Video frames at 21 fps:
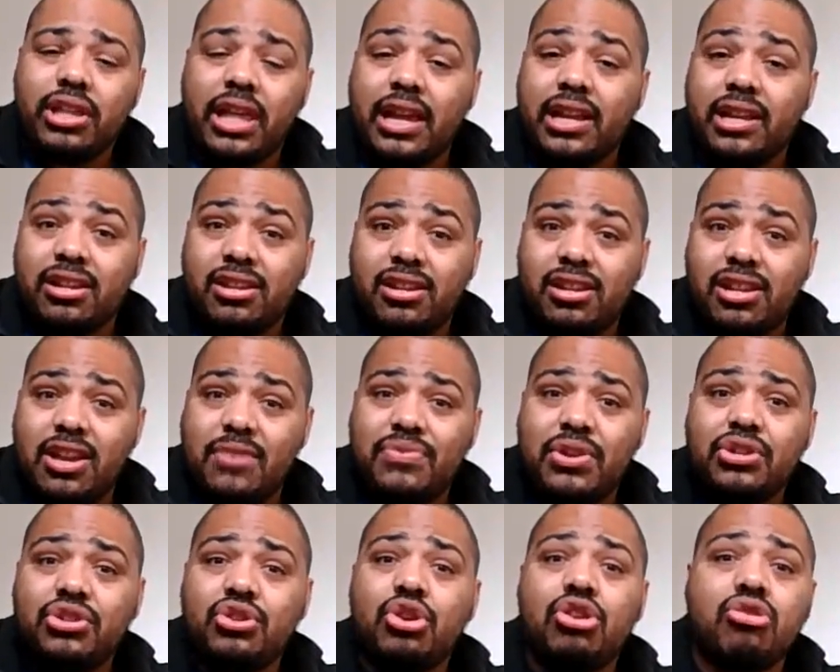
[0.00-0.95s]
like if they
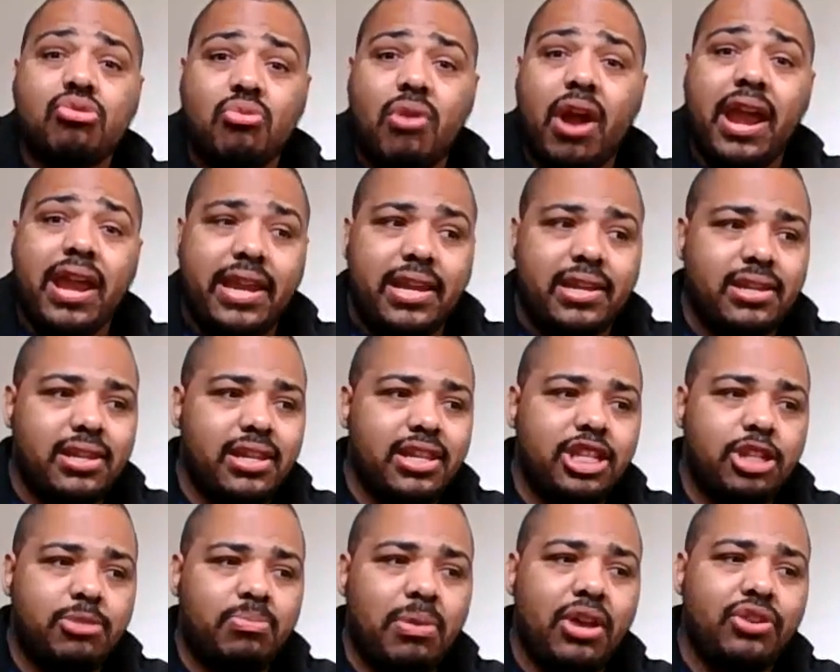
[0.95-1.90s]
do it right,
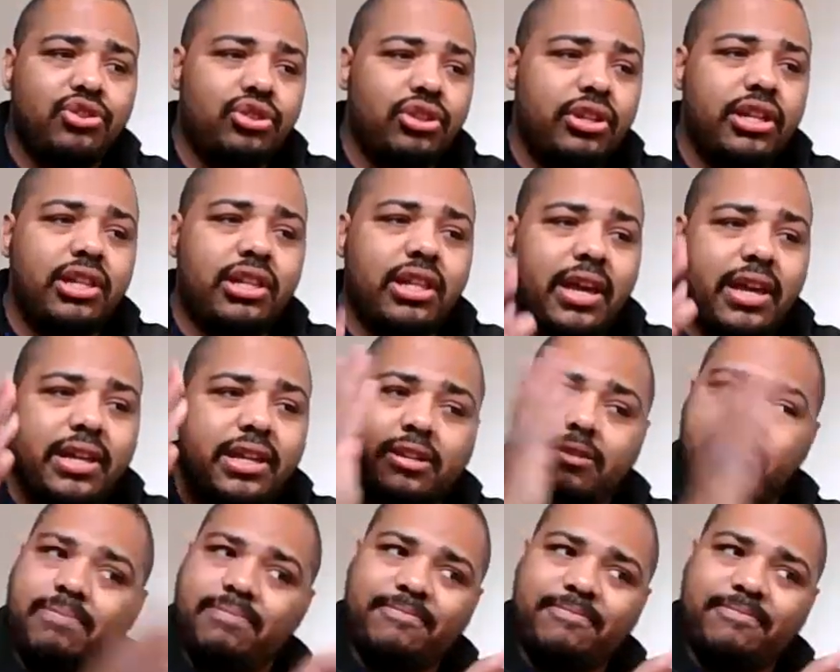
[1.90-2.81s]
especially like